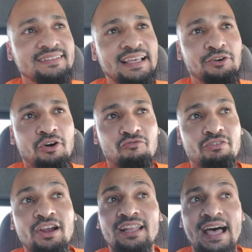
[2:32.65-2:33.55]
they don't
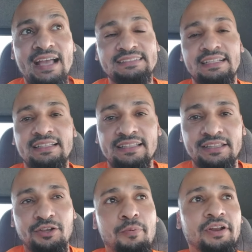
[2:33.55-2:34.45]
realize it,
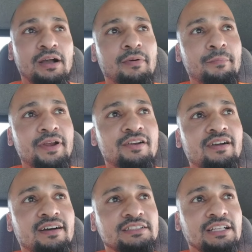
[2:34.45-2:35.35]
they're putting up a
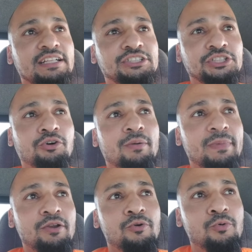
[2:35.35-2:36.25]
mirror and showing
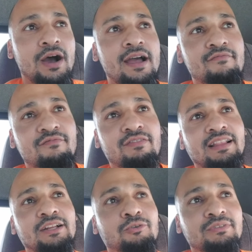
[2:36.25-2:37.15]
me who I
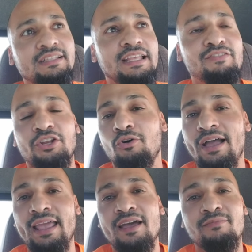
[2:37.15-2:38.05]
really don't even know I
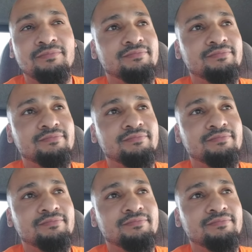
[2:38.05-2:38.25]
am.